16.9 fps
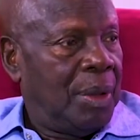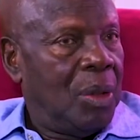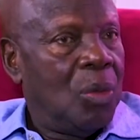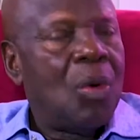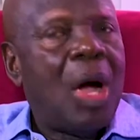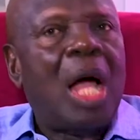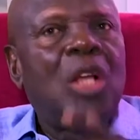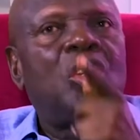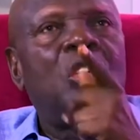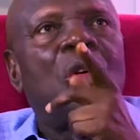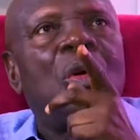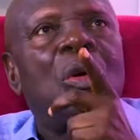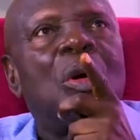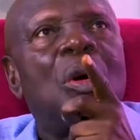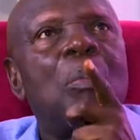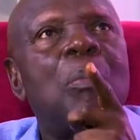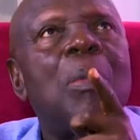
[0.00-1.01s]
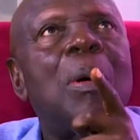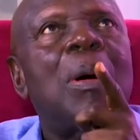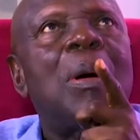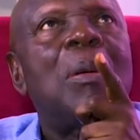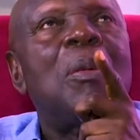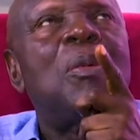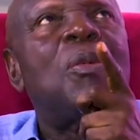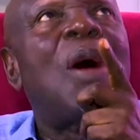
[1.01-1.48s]
why do,
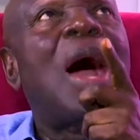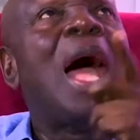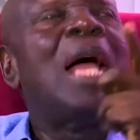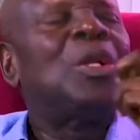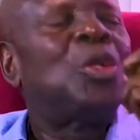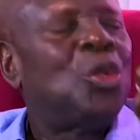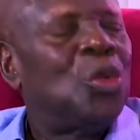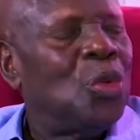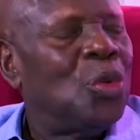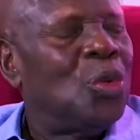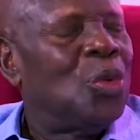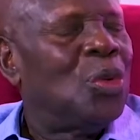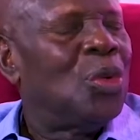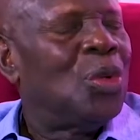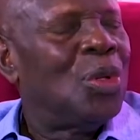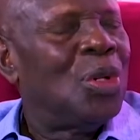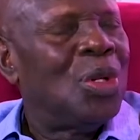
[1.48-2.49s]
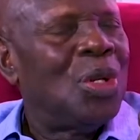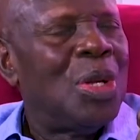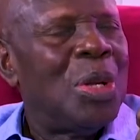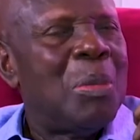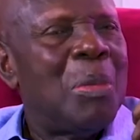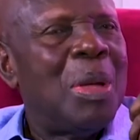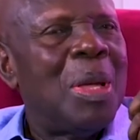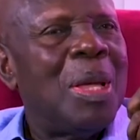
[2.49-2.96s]
why do
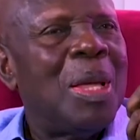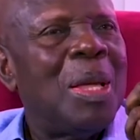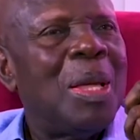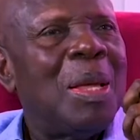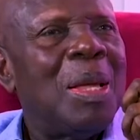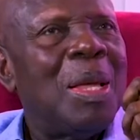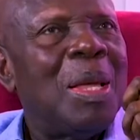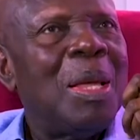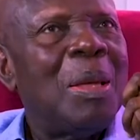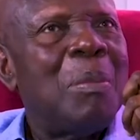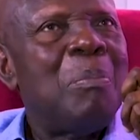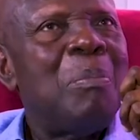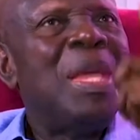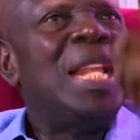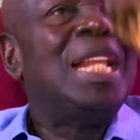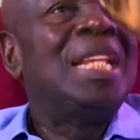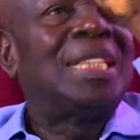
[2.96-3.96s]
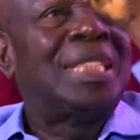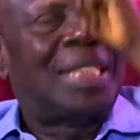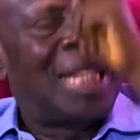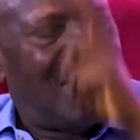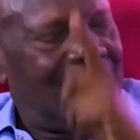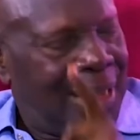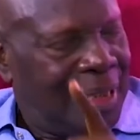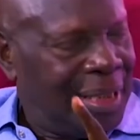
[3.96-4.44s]

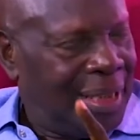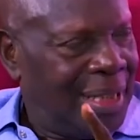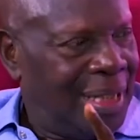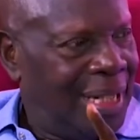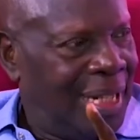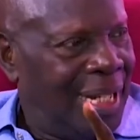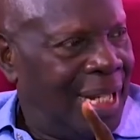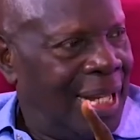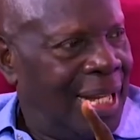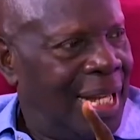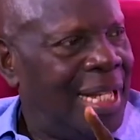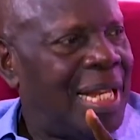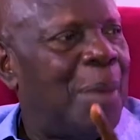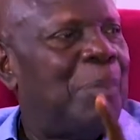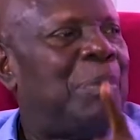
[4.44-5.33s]
ministers in the